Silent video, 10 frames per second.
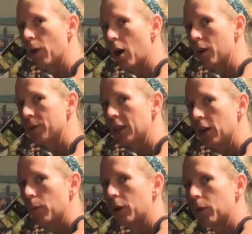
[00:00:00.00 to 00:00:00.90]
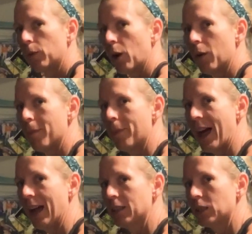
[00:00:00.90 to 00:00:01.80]
Arms here, we're gonna row it
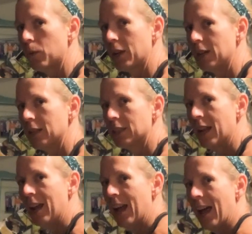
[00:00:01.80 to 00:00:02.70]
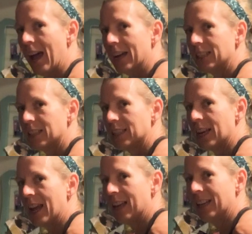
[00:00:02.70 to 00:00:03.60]
back, squeeze,
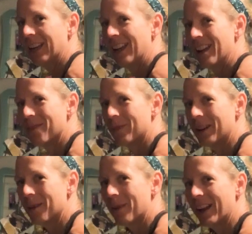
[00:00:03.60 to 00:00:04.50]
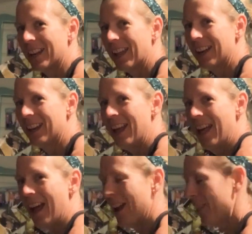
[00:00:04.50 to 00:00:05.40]
extend, bring it back in,
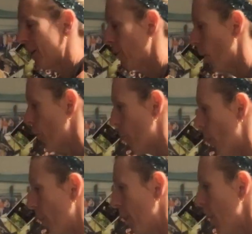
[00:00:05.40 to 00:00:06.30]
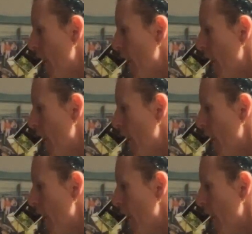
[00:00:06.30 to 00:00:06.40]
and then row it forward.